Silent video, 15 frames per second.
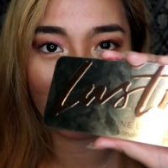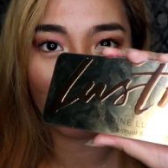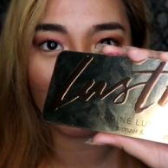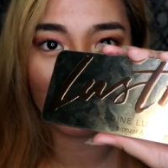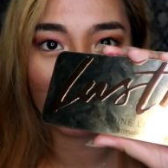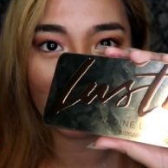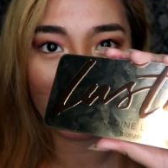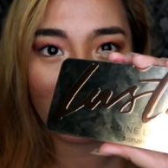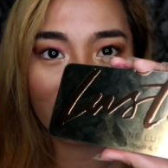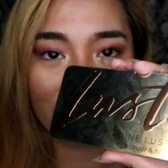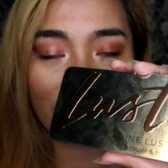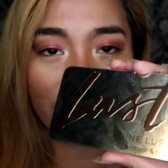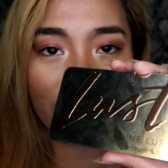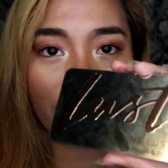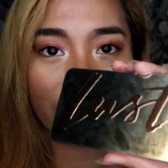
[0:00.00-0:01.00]
Okay, 8
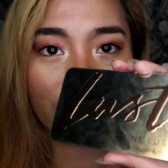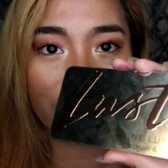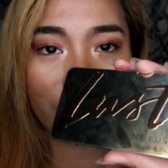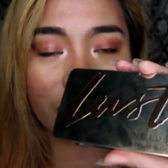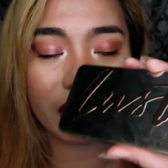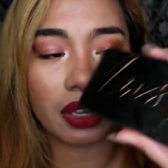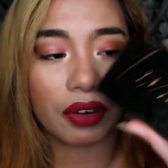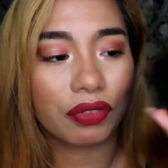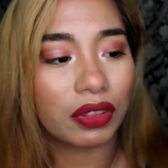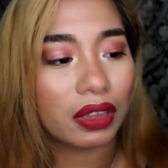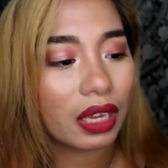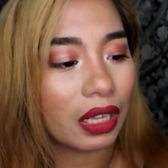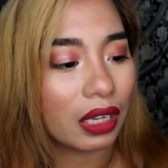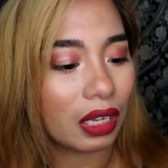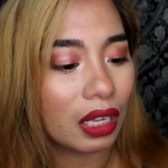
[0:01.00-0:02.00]
out of
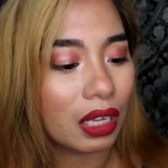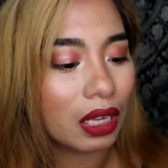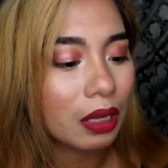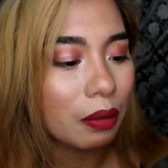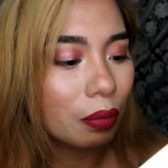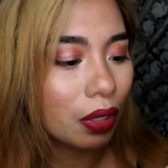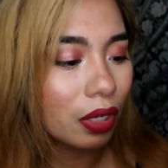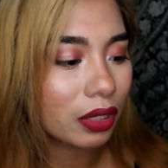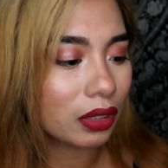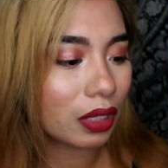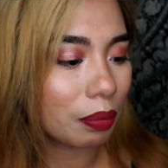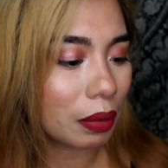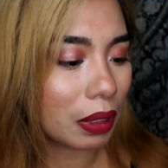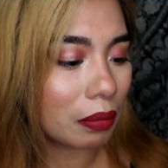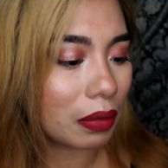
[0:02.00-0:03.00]
10. Because the
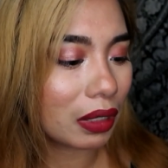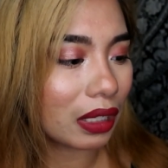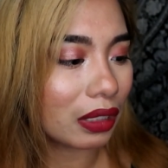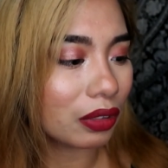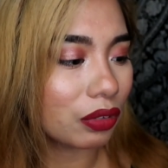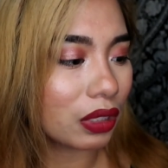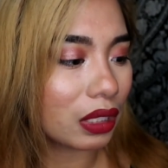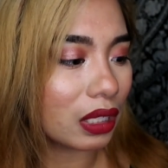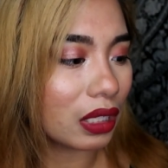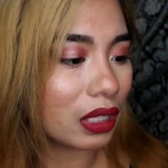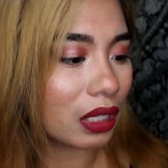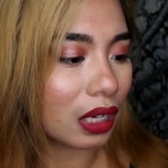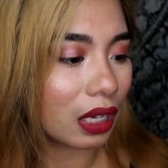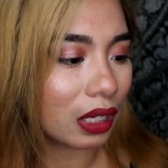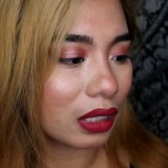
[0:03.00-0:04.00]
pigment is really
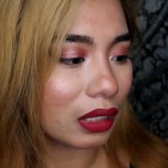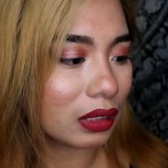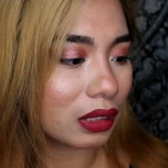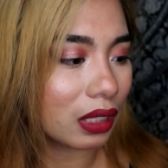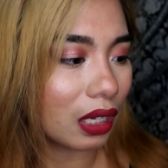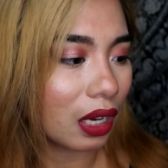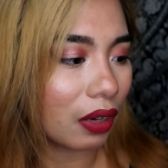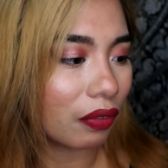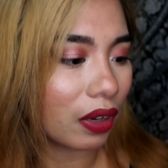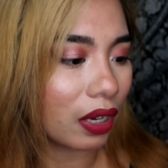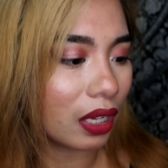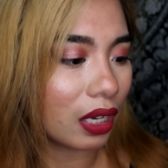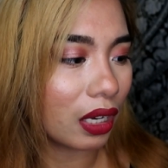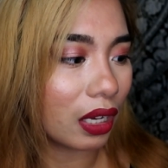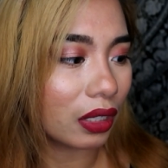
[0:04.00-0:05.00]
nice. They have
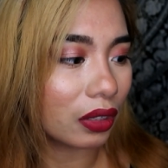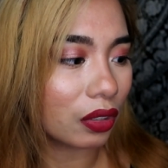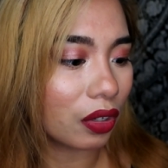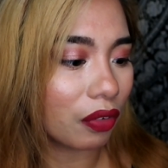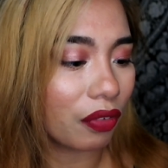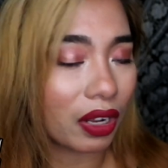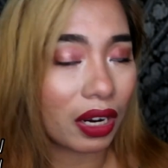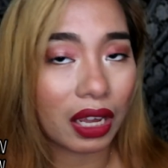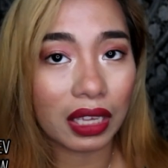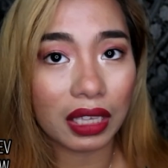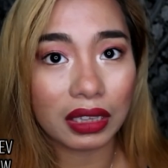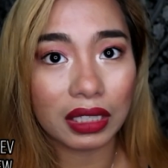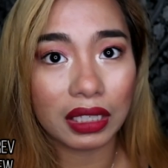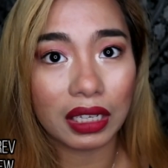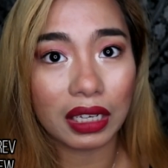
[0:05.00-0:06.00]
highlighter
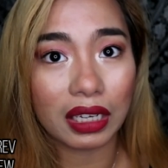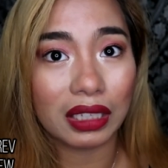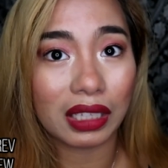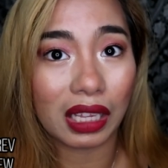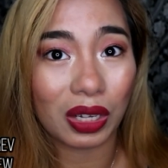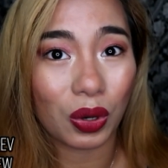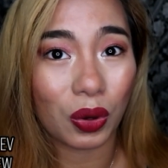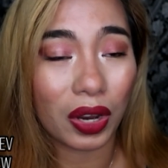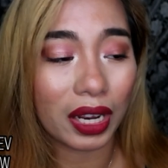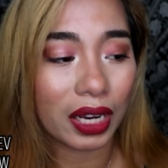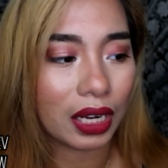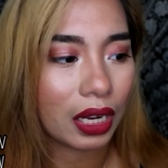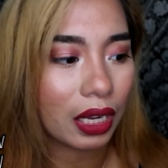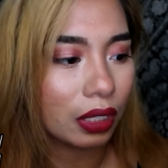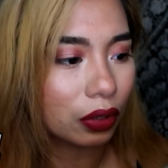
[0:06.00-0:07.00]
variety na rin, tatlong
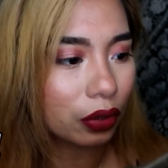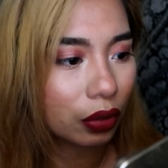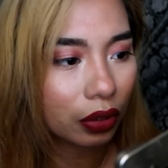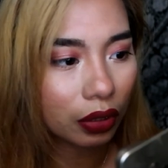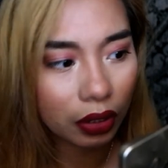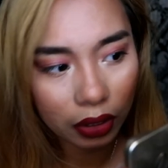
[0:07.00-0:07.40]
highlighter.